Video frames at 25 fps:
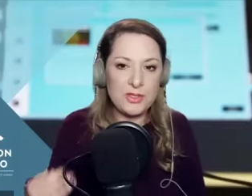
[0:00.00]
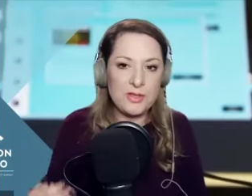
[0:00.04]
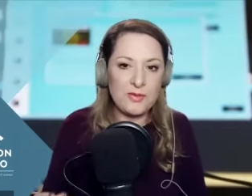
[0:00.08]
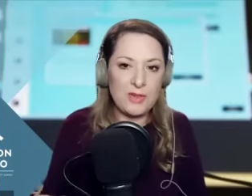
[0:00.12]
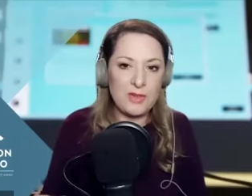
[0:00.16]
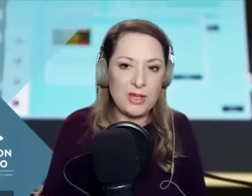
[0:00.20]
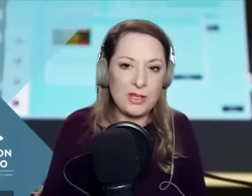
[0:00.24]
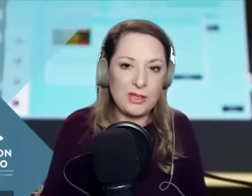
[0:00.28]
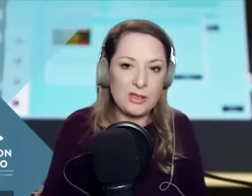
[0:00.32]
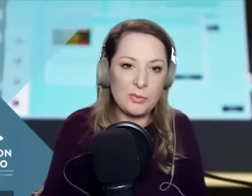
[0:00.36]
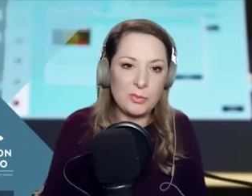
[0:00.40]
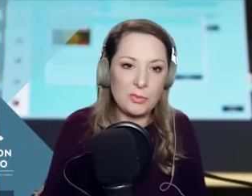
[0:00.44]

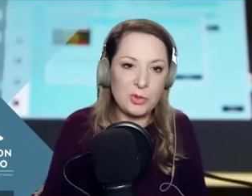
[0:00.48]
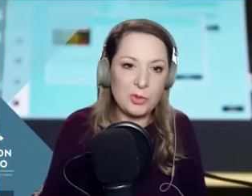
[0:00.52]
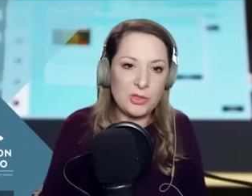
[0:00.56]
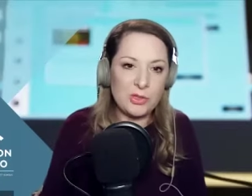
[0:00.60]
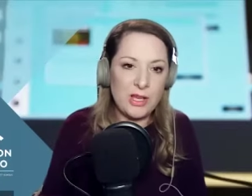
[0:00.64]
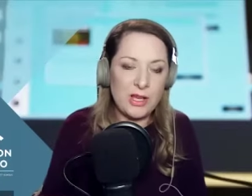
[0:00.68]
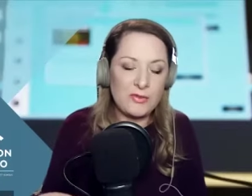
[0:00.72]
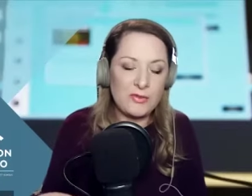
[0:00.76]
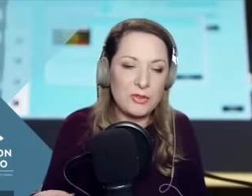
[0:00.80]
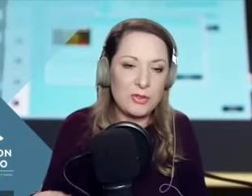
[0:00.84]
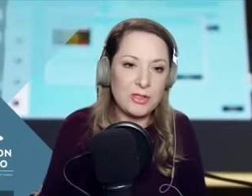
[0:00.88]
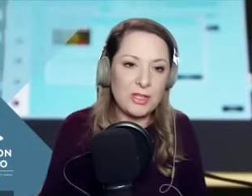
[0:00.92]
available
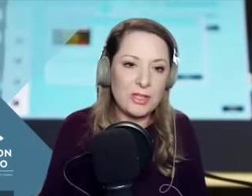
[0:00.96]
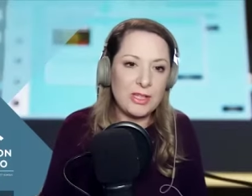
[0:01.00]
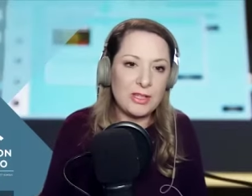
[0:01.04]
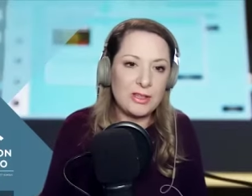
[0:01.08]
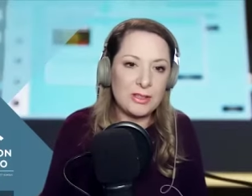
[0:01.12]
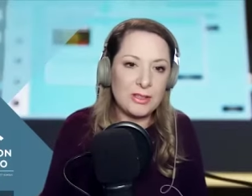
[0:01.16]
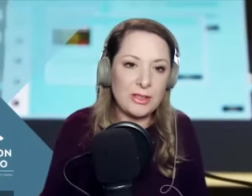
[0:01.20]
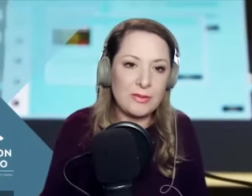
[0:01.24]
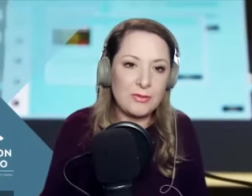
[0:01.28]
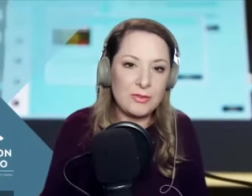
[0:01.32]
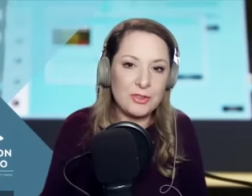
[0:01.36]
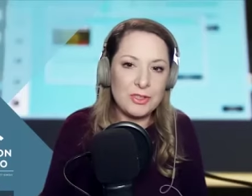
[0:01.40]
after they
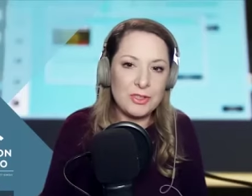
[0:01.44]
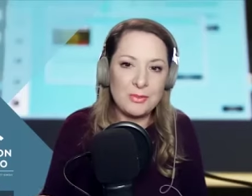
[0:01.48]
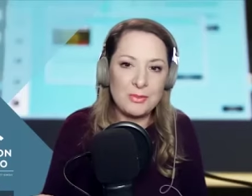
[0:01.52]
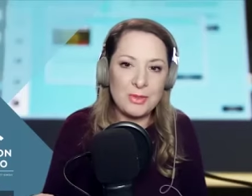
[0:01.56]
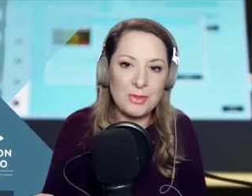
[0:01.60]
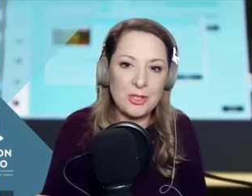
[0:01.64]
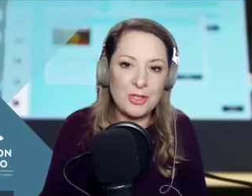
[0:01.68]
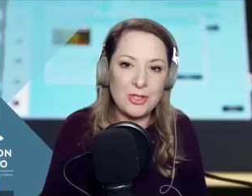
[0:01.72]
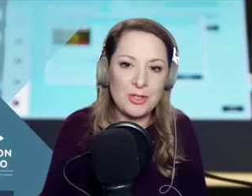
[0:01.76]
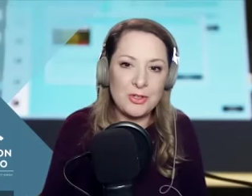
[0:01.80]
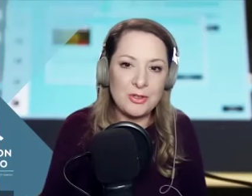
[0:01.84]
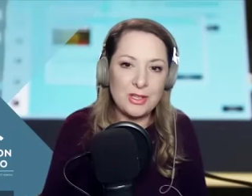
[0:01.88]
leave to
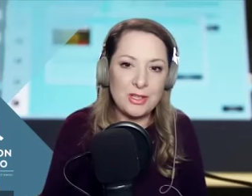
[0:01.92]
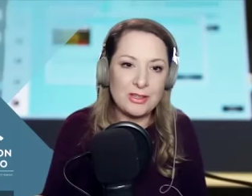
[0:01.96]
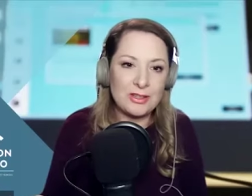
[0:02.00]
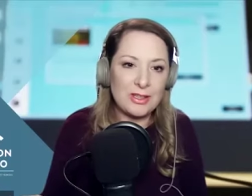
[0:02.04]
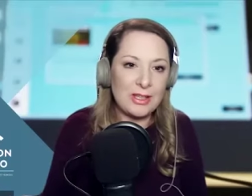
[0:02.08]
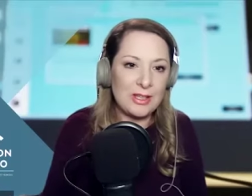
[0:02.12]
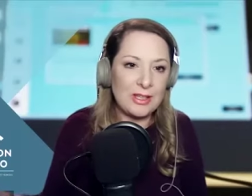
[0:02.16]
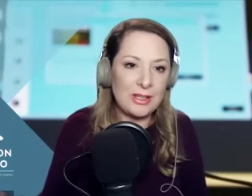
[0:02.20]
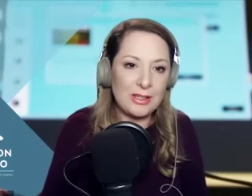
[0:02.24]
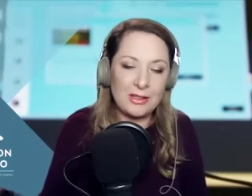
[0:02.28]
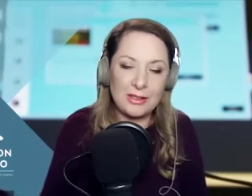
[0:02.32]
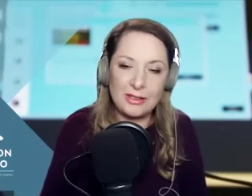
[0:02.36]
make sure that
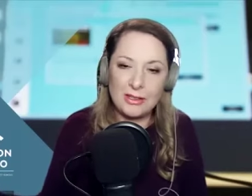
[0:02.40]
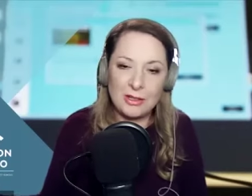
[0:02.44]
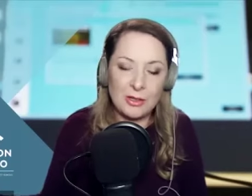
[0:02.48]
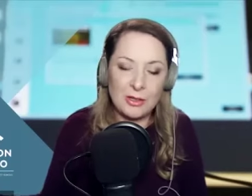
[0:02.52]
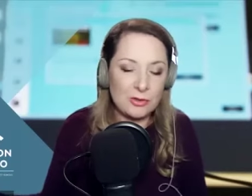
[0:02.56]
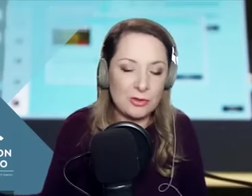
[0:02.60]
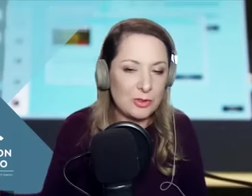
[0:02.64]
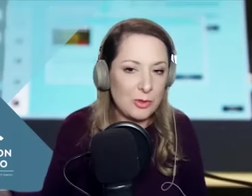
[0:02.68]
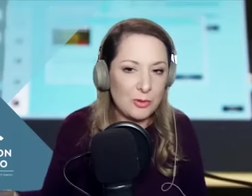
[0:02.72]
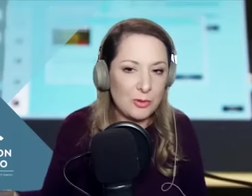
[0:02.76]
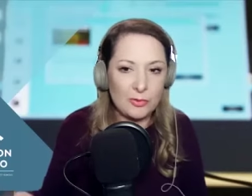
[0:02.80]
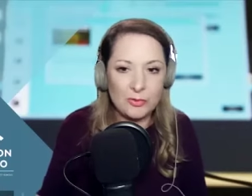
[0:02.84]
they you know
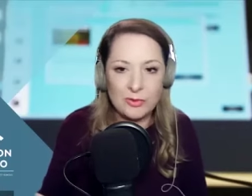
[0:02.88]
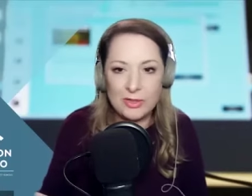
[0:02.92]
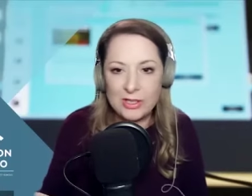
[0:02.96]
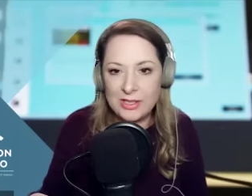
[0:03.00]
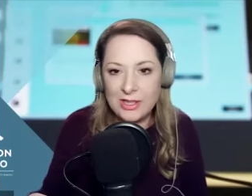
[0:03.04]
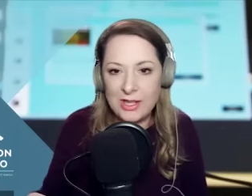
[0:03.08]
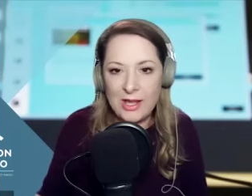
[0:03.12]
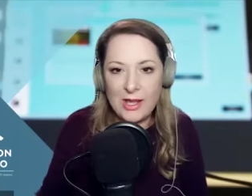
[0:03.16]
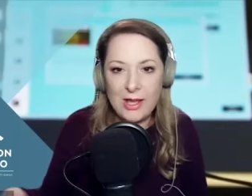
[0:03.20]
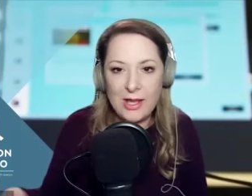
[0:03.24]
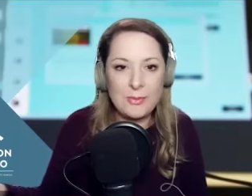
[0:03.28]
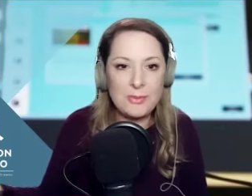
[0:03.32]
don't
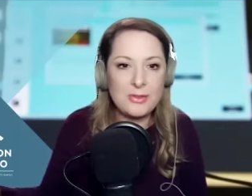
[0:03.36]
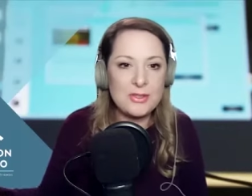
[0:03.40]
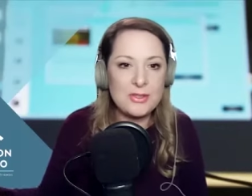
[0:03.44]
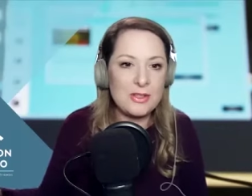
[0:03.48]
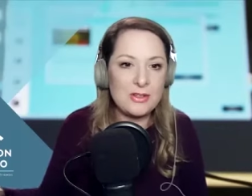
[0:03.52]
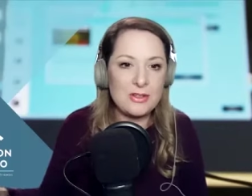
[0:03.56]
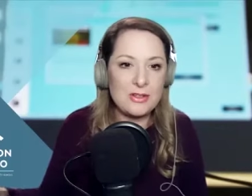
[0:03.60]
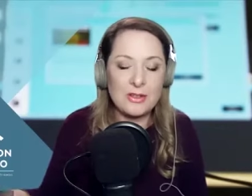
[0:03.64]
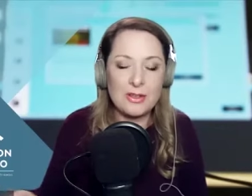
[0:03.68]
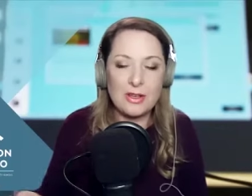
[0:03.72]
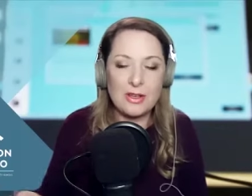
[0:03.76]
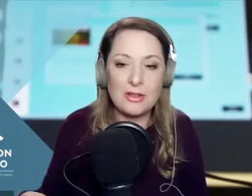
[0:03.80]
relapse
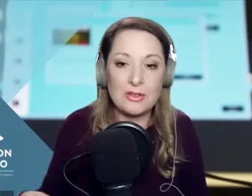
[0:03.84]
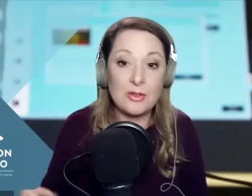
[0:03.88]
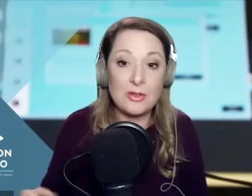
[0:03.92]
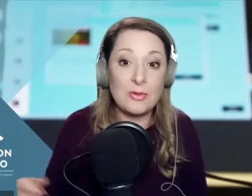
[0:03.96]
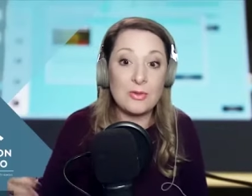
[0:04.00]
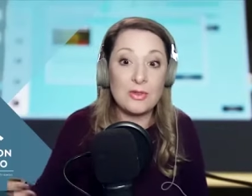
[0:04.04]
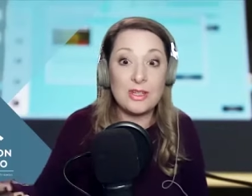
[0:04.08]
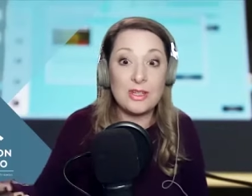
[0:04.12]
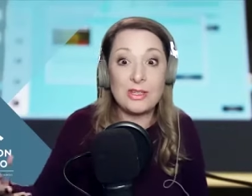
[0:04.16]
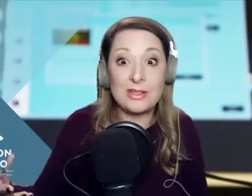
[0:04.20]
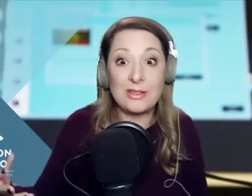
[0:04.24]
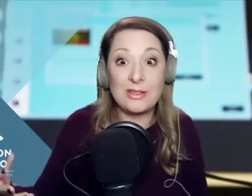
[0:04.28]
and, and don't
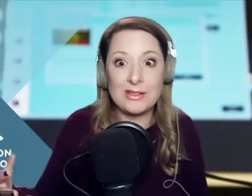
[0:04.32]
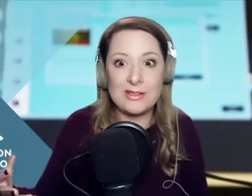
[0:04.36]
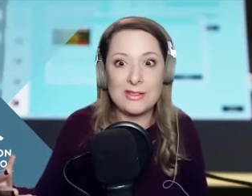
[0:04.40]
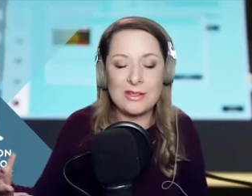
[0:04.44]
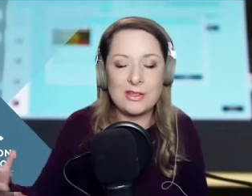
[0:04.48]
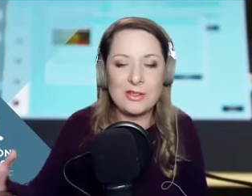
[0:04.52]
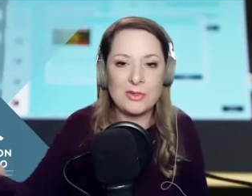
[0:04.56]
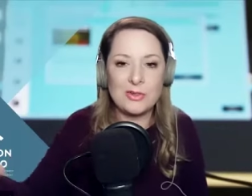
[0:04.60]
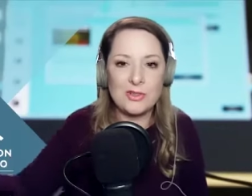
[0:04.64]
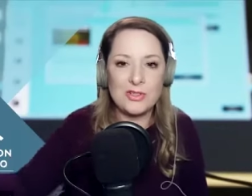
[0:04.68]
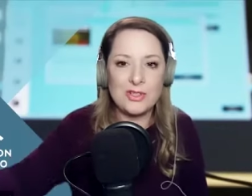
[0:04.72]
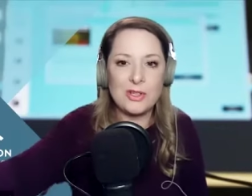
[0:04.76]
need the
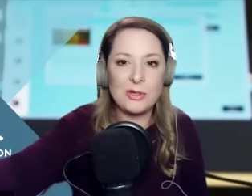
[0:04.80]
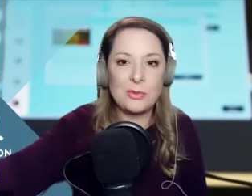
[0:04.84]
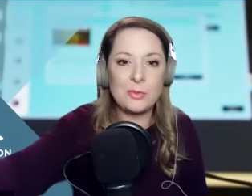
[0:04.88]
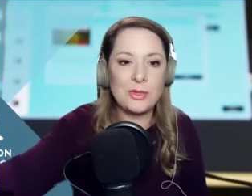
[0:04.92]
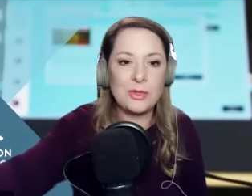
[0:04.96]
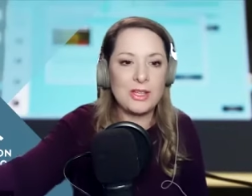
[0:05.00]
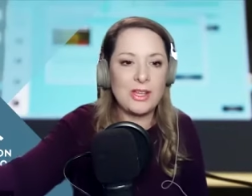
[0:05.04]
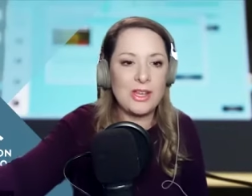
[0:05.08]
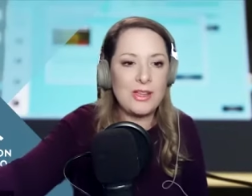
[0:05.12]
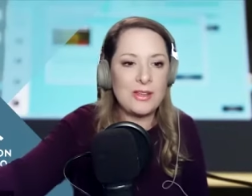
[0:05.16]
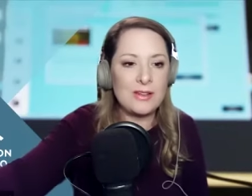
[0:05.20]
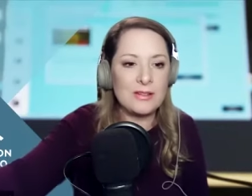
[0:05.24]
center's help
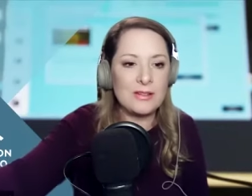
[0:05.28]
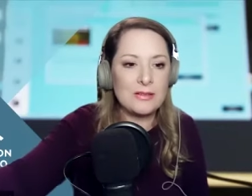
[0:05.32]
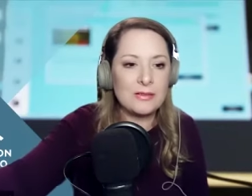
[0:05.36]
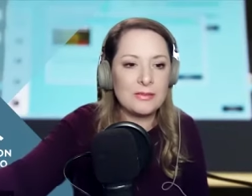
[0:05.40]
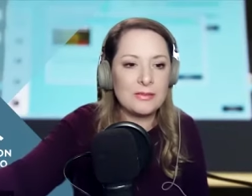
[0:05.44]
again